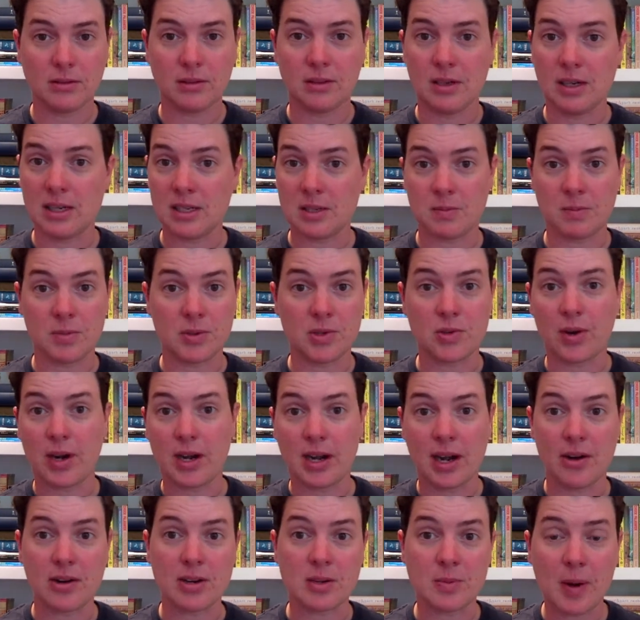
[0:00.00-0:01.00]
He's betrayed
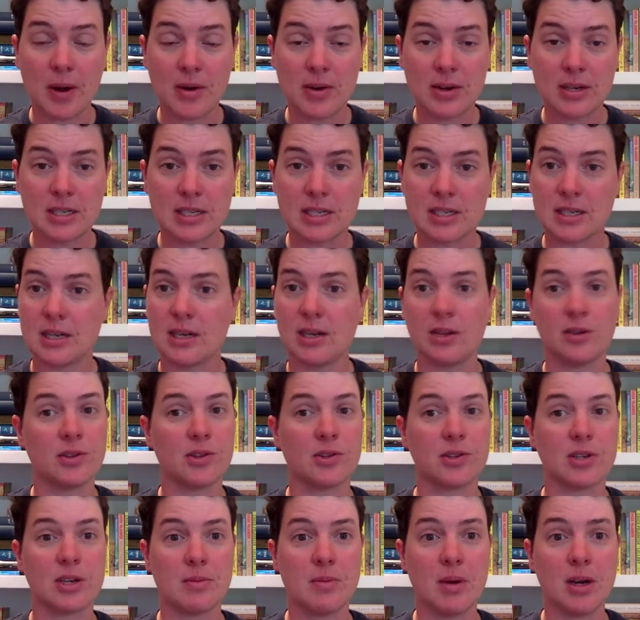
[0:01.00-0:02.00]
Harry's parents, killed
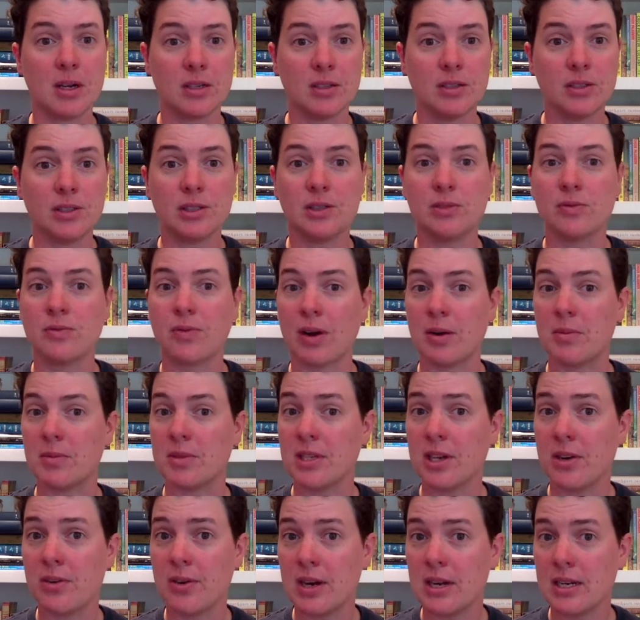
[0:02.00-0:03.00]
13 Muggles, framed
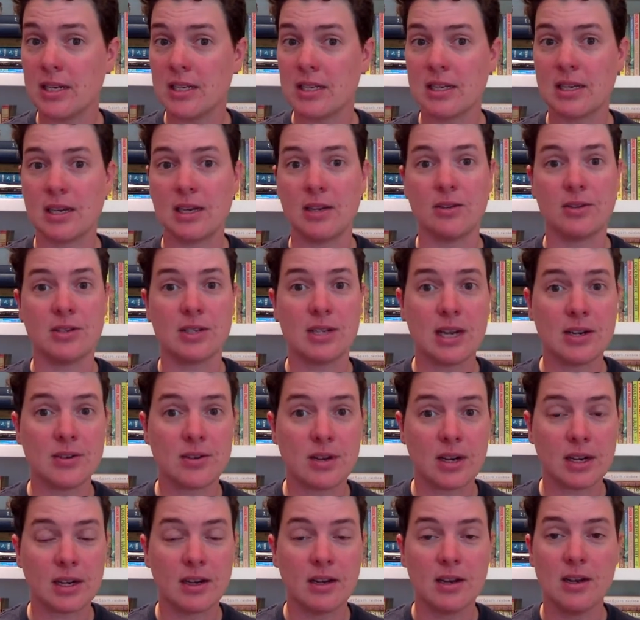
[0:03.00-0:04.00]
Sirius, killed
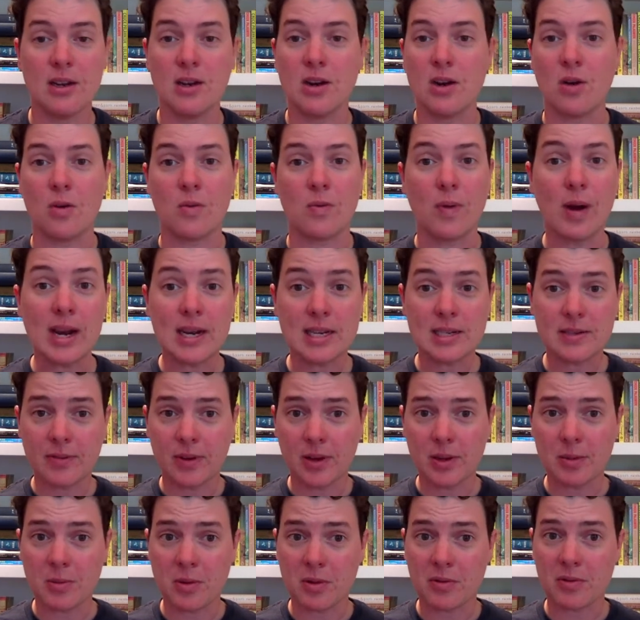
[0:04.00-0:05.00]
Cedric, raised
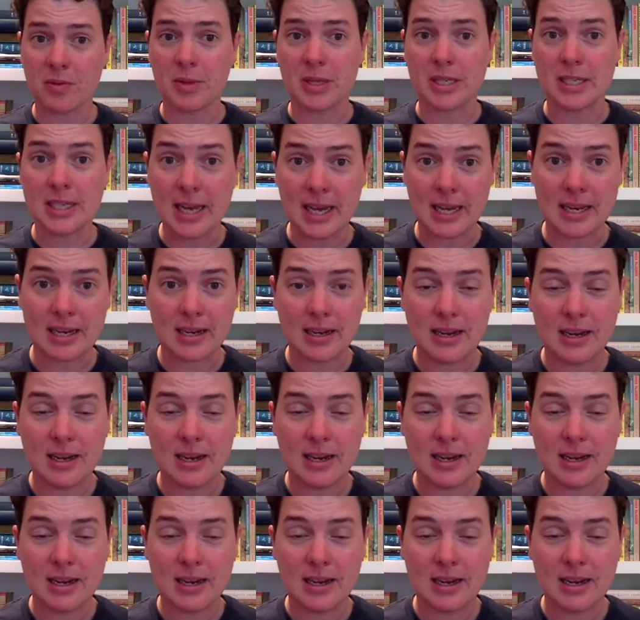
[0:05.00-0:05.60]
Voldemort from the dead.